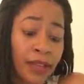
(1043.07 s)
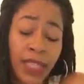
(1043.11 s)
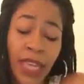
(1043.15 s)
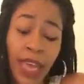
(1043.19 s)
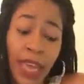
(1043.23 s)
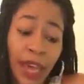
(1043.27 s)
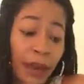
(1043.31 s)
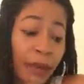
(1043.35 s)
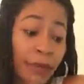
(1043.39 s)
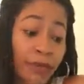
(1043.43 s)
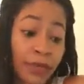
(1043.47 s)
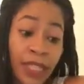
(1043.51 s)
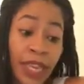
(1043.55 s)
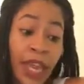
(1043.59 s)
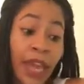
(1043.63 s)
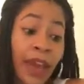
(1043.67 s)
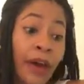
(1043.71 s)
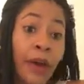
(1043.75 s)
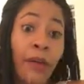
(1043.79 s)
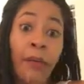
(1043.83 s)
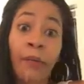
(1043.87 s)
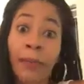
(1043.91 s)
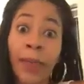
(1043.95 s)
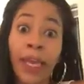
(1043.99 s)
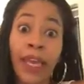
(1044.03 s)

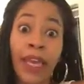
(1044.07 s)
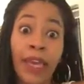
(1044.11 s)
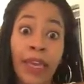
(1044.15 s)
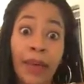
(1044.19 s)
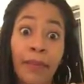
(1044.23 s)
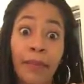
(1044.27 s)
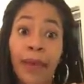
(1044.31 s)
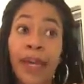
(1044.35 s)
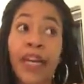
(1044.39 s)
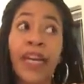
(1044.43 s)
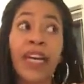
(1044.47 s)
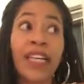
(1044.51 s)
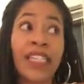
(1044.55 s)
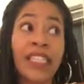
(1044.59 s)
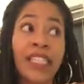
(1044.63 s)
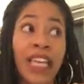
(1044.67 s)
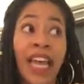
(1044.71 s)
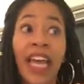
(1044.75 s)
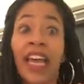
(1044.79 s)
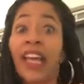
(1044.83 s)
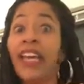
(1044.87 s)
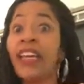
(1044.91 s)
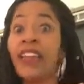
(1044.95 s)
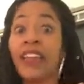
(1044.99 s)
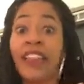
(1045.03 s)
tell me, because
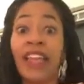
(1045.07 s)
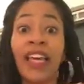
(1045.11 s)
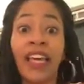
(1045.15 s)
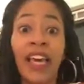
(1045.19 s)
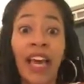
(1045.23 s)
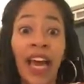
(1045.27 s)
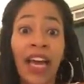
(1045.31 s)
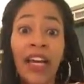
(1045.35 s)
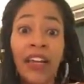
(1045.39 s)
anything